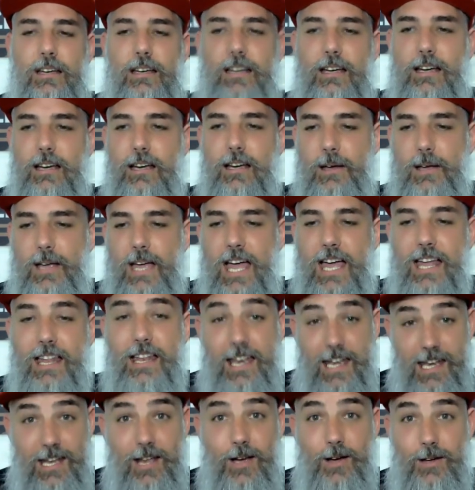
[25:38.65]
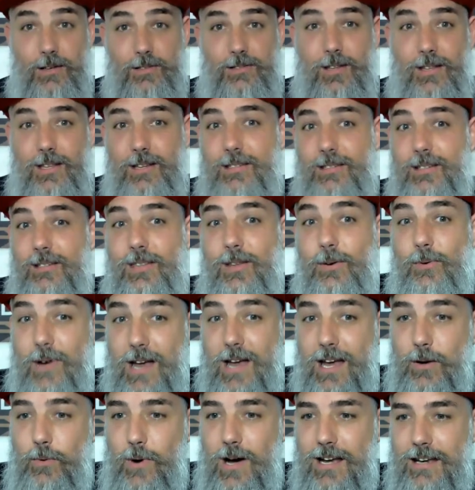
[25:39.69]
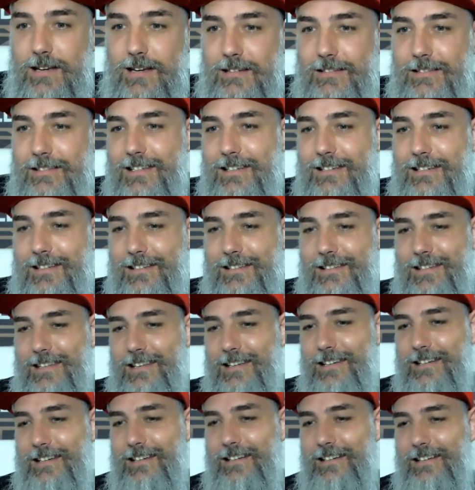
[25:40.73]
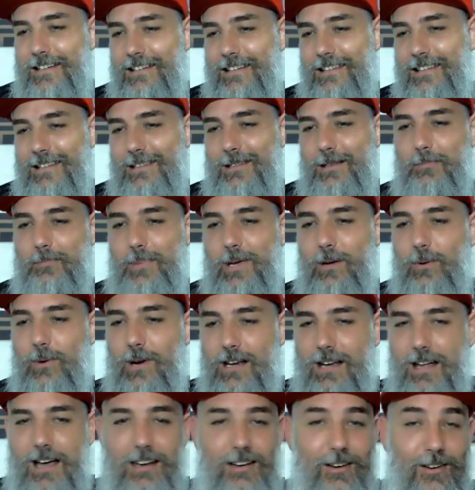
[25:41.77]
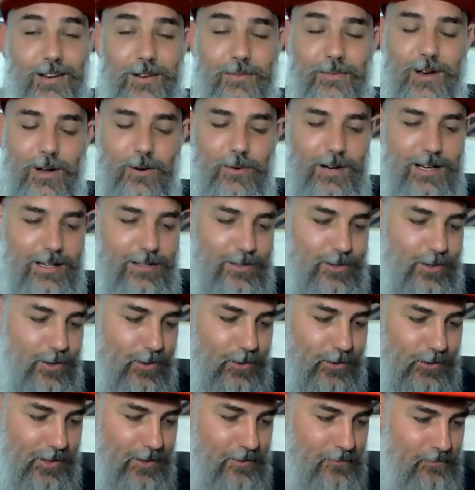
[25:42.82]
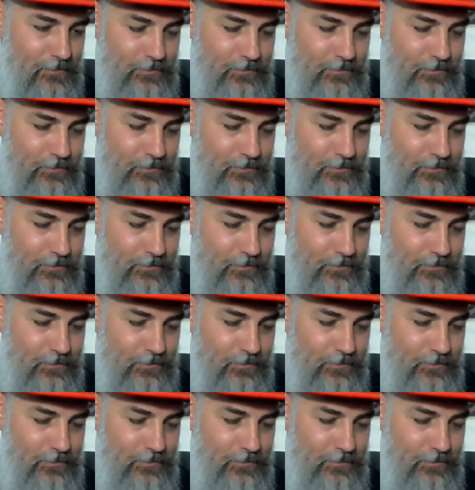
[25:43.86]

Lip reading: And yeah, so this is the red one. This is the big one. I don't even know what it's called.